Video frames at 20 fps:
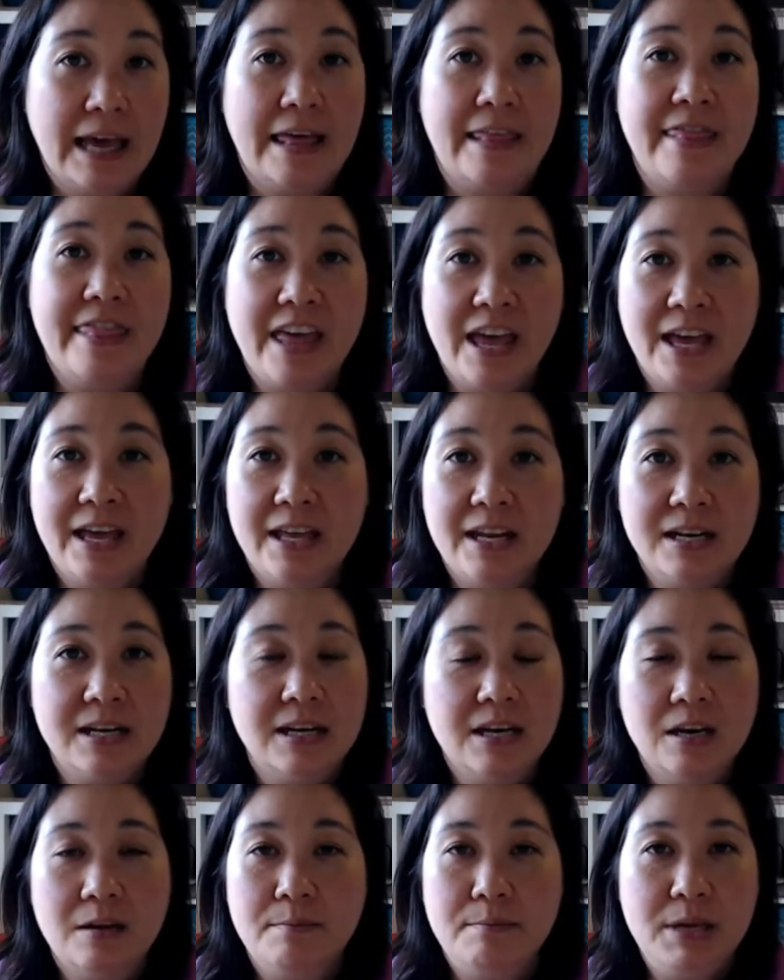than
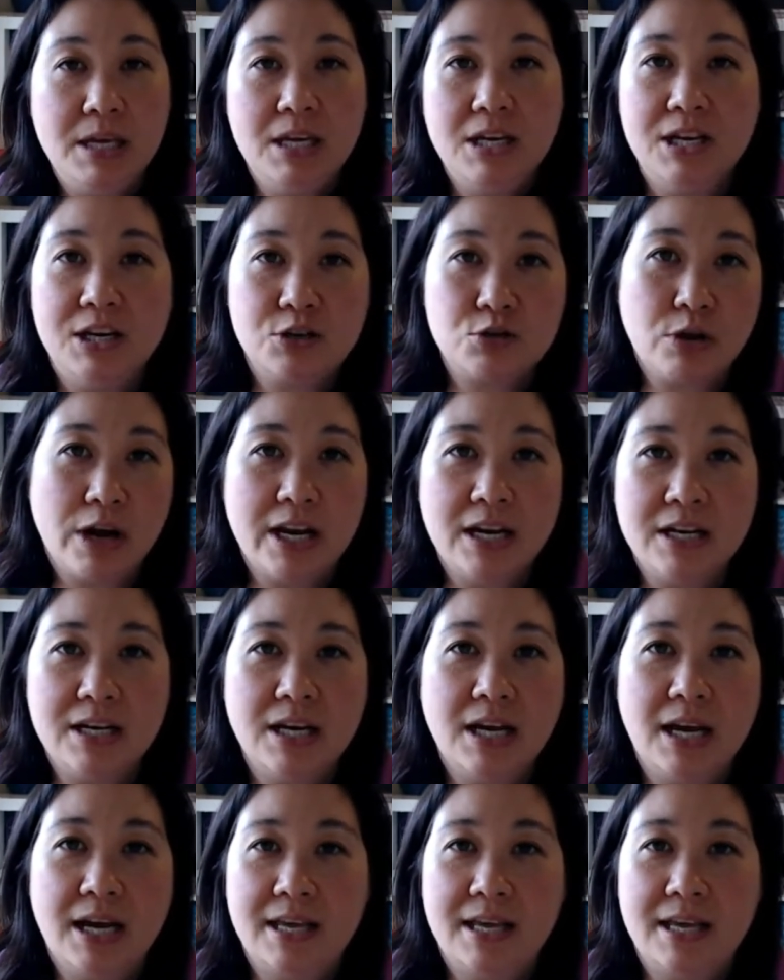me trying to